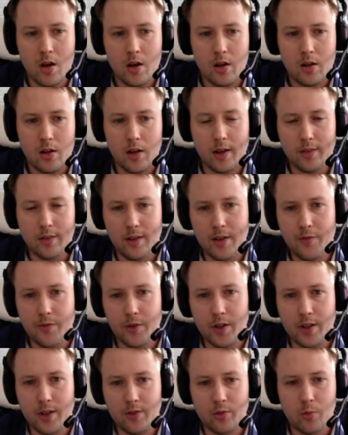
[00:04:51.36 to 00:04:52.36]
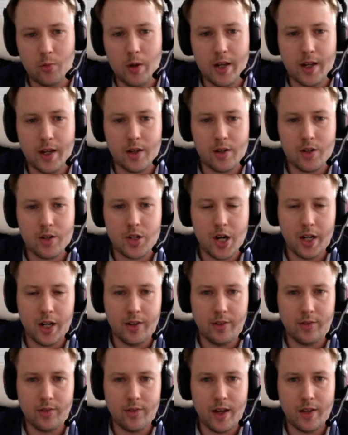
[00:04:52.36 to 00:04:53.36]
Lastly, for this week,
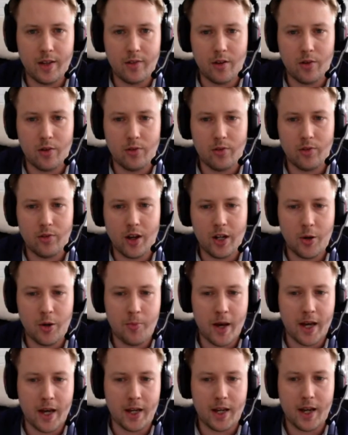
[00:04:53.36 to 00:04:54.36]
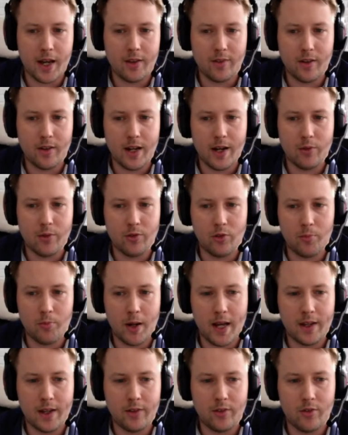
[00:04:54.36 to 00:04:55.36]
China's state-owned Sinopec has announced
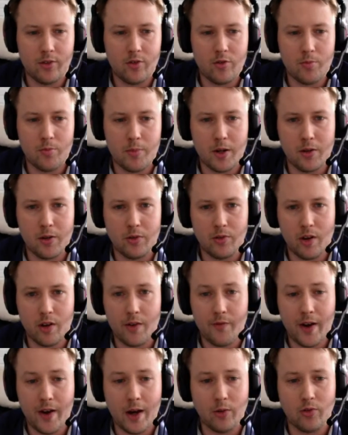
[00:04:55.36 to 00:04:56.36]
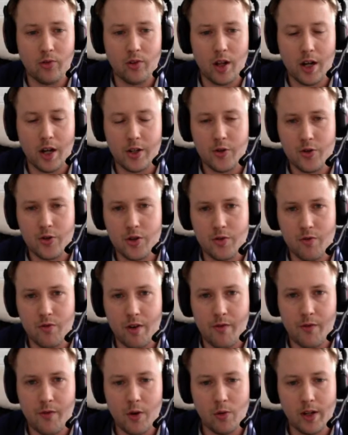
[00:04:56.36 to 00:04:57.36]
plans to build 1,000 hydrogen
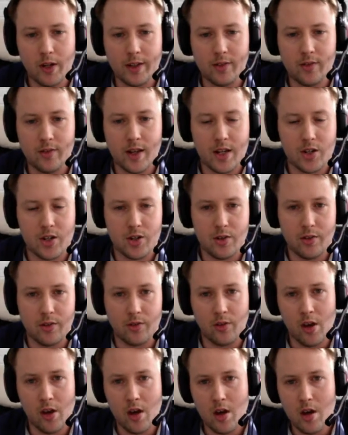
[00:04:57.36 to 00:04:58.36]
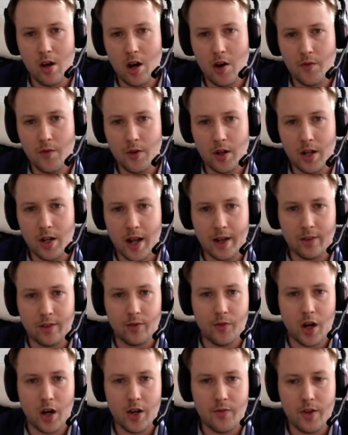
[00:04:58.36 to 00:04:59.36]
refueling stations over the
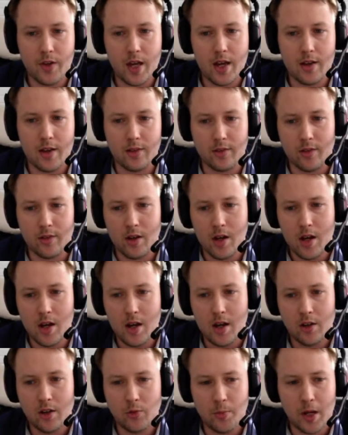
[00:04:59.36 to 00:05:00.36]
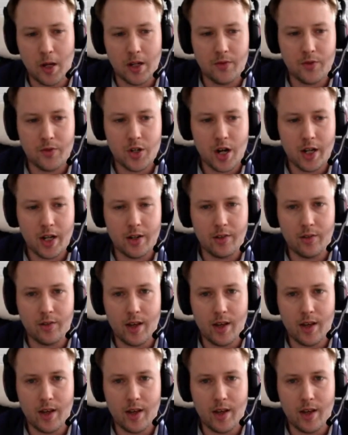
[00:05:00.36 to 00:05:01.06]
next 5 years as part of China's